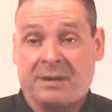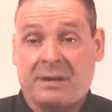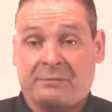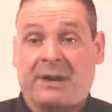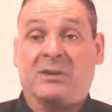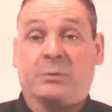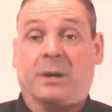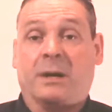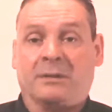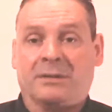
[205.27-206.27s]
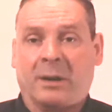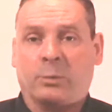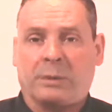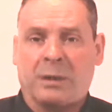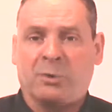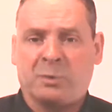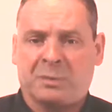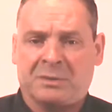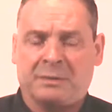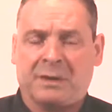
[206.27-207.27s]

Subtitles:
gradual onset with no specific